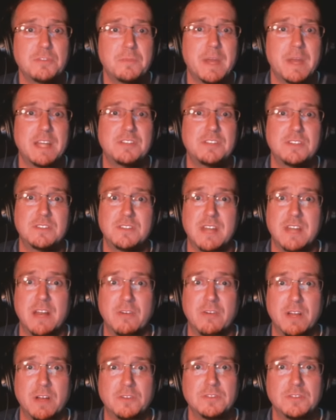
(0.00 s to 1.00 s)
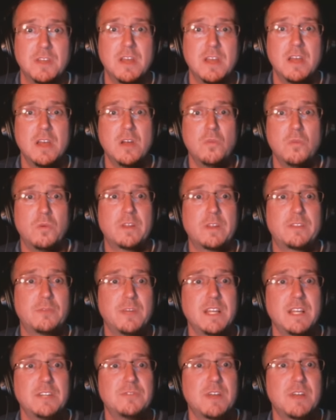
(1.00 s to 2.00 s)
patient scenarios, with
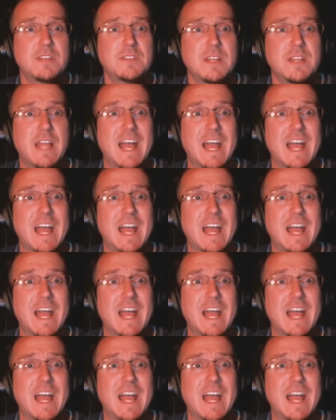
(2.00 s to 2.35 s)
3 addressing